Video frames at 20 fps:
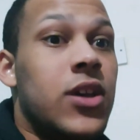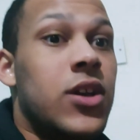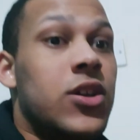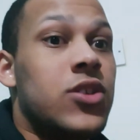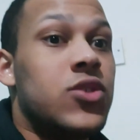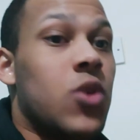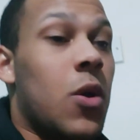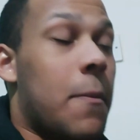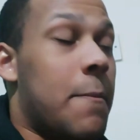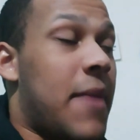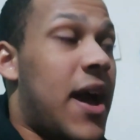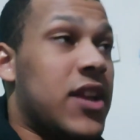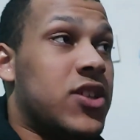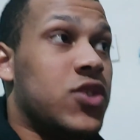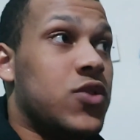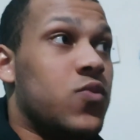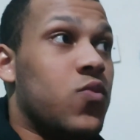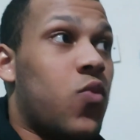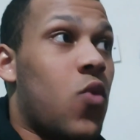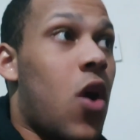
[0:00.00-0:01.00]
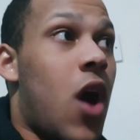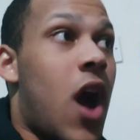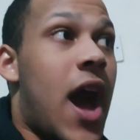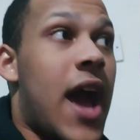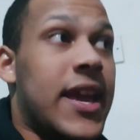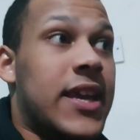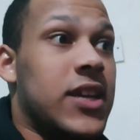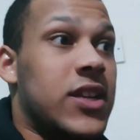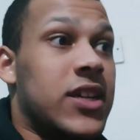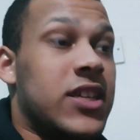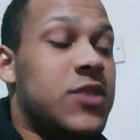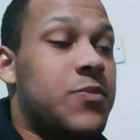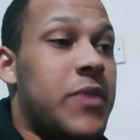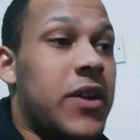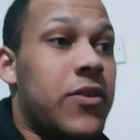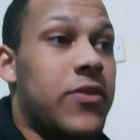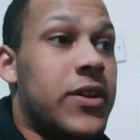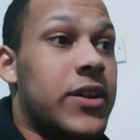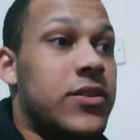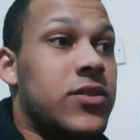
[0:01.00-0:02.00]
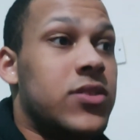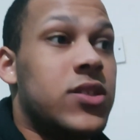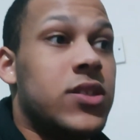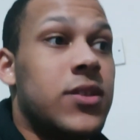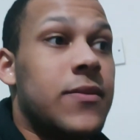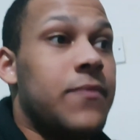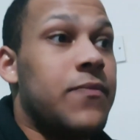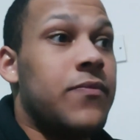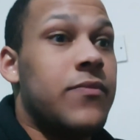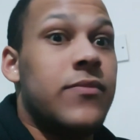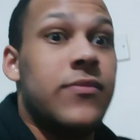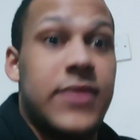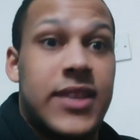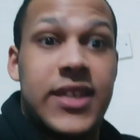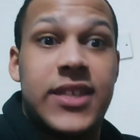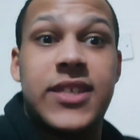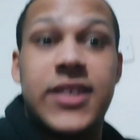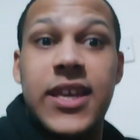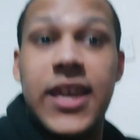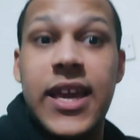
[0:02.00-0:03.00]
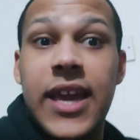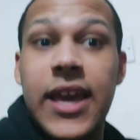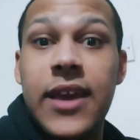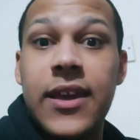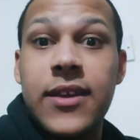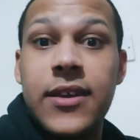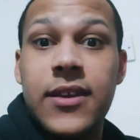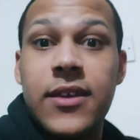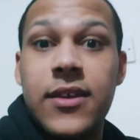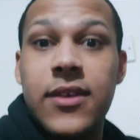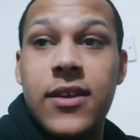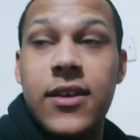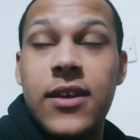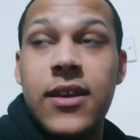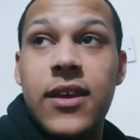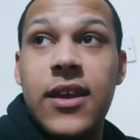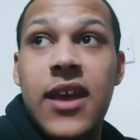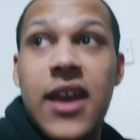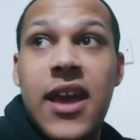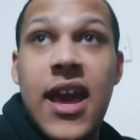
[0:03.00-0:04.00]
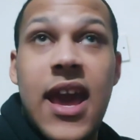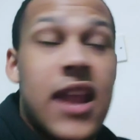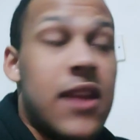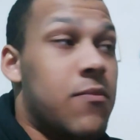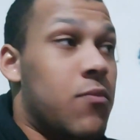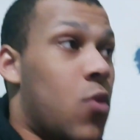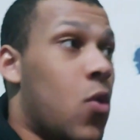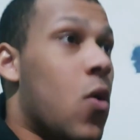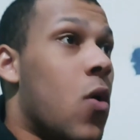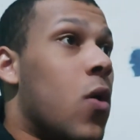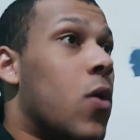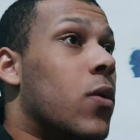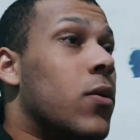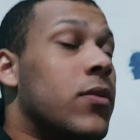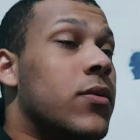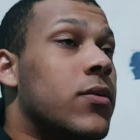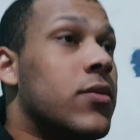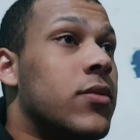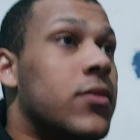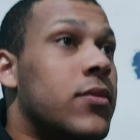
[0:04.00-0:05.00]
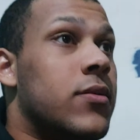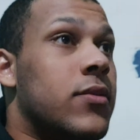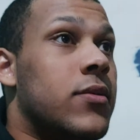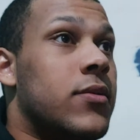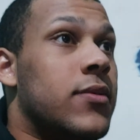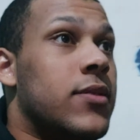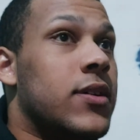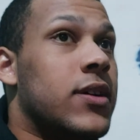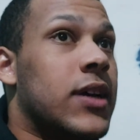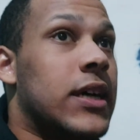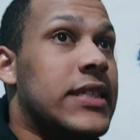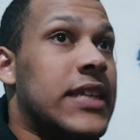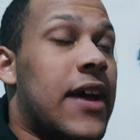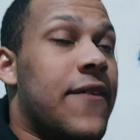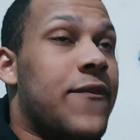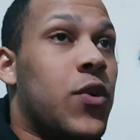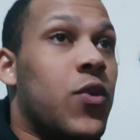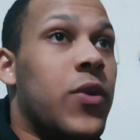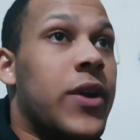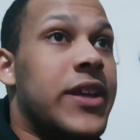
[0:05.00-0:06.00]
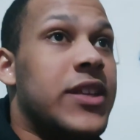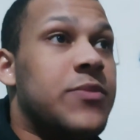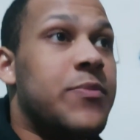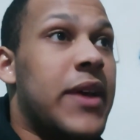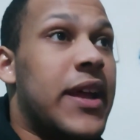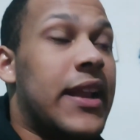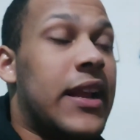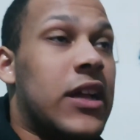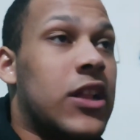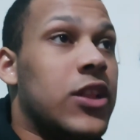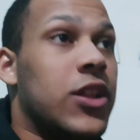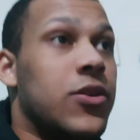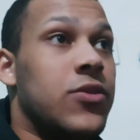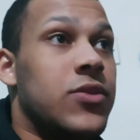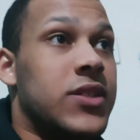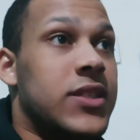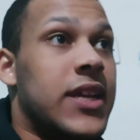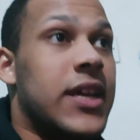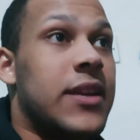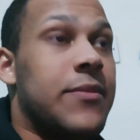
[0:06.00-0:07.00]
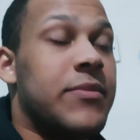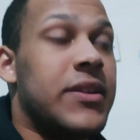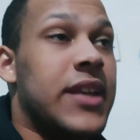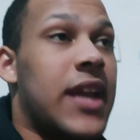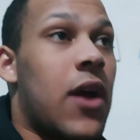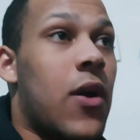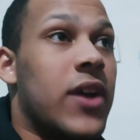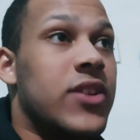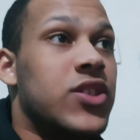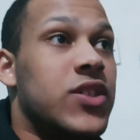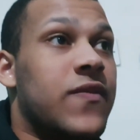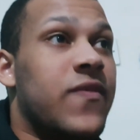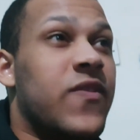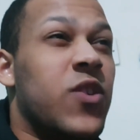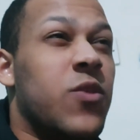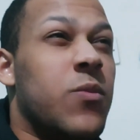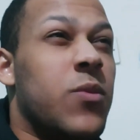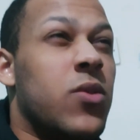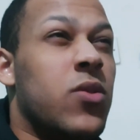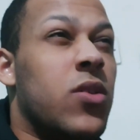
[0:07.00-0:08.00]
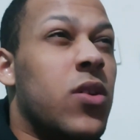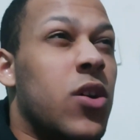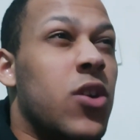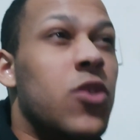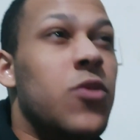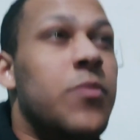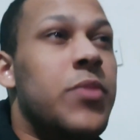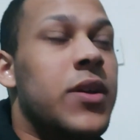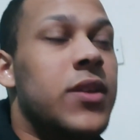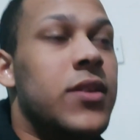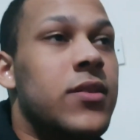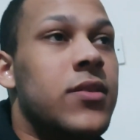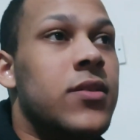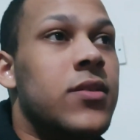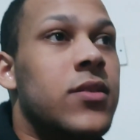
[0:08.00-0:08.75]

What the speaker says: So imagine what I could experience this year and more, because I've always been closed in, but now I just feel more open.